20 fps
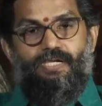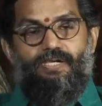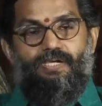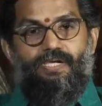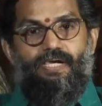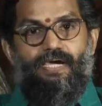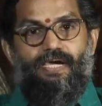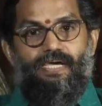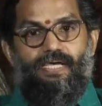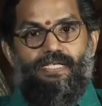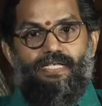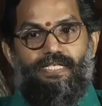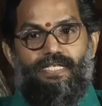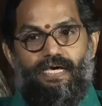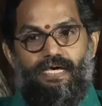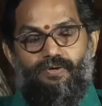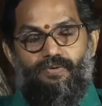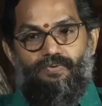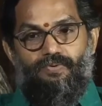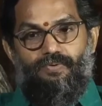and
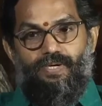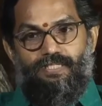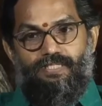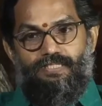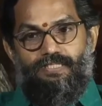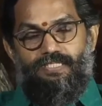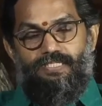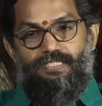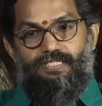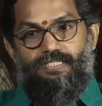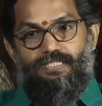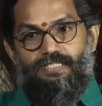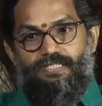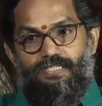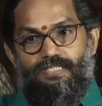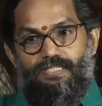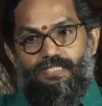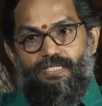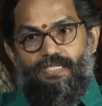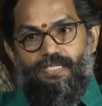now I think
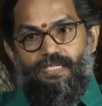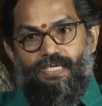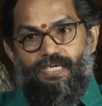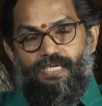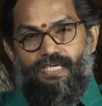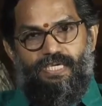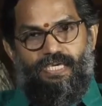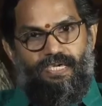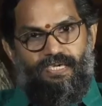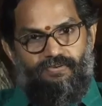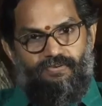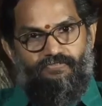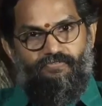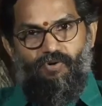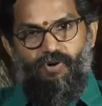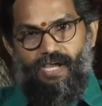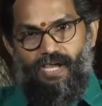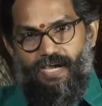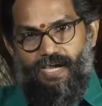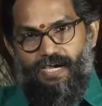a careful
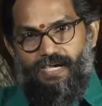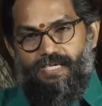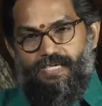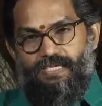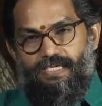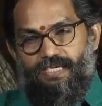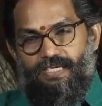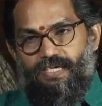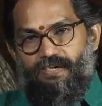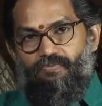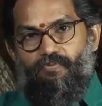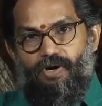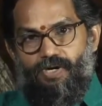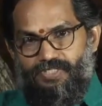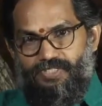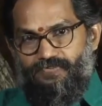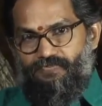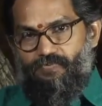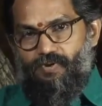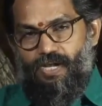eye, a
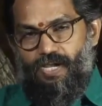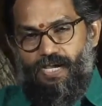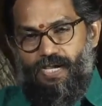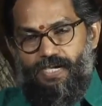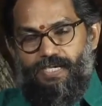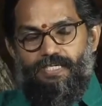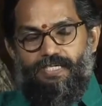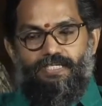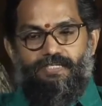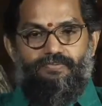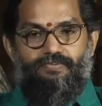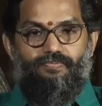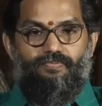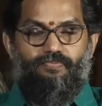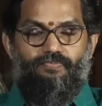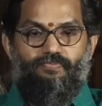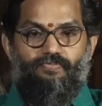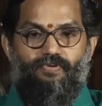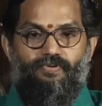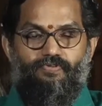watchful eye
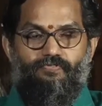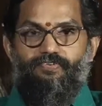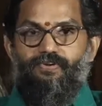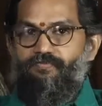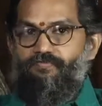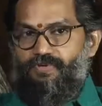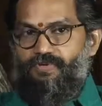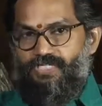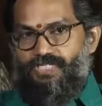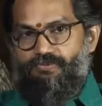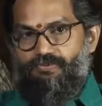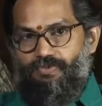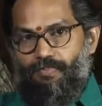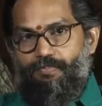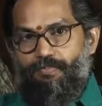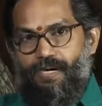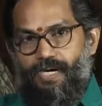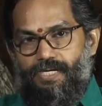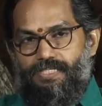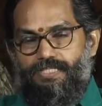from whichever
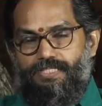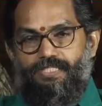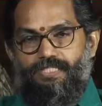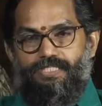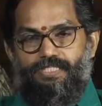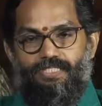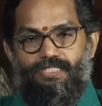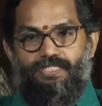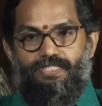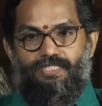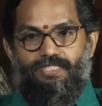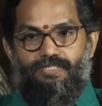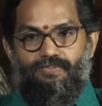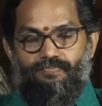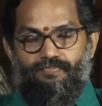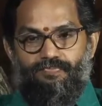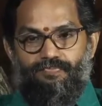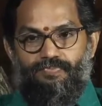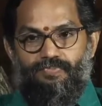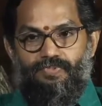part it is,
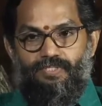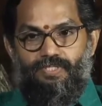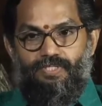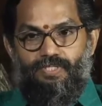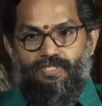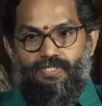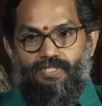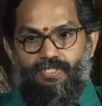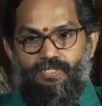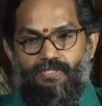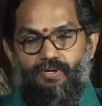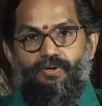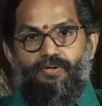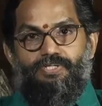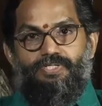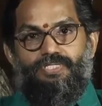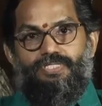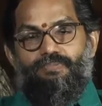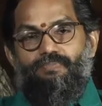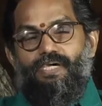
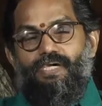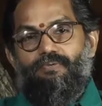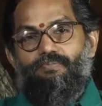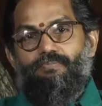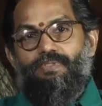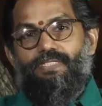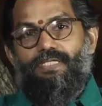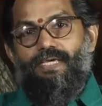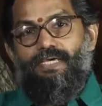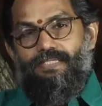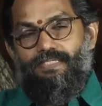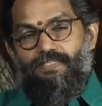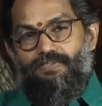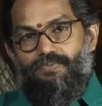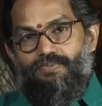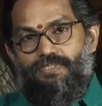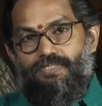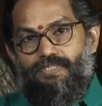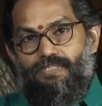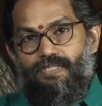autism can be
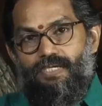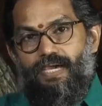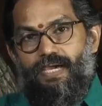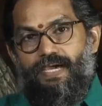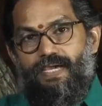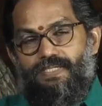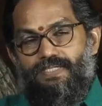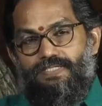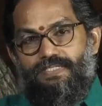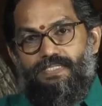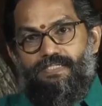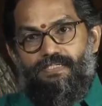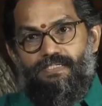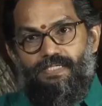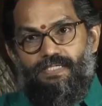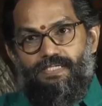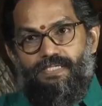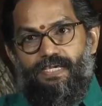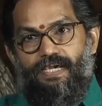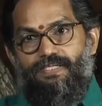diagnosed as
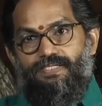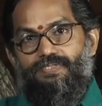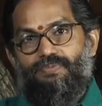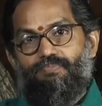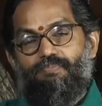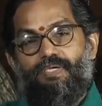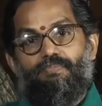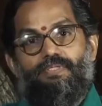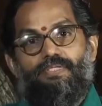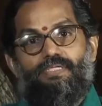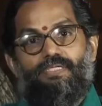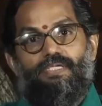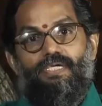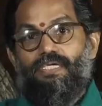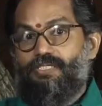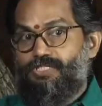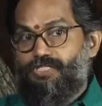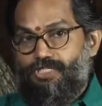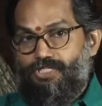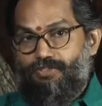early as maybe
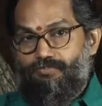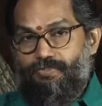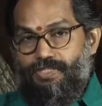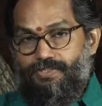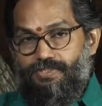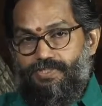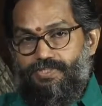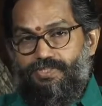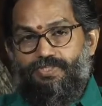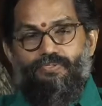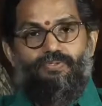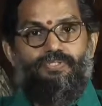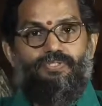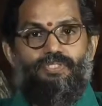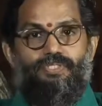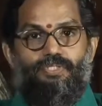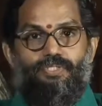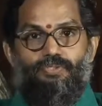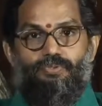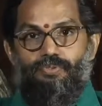18 months or
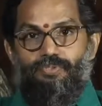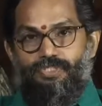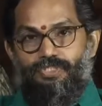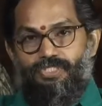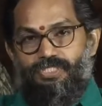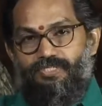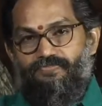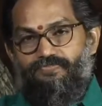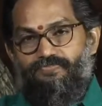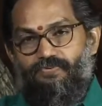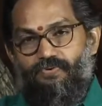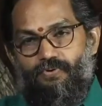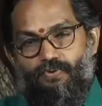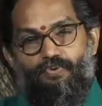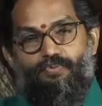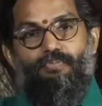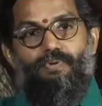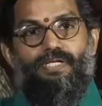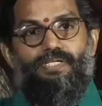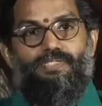24
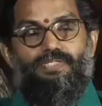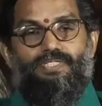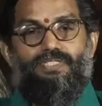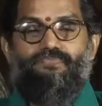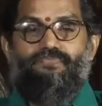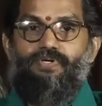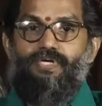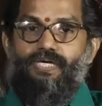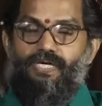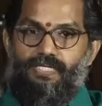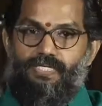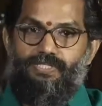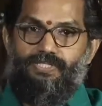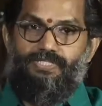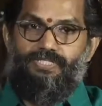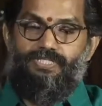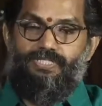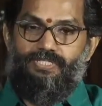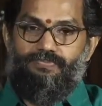months of age.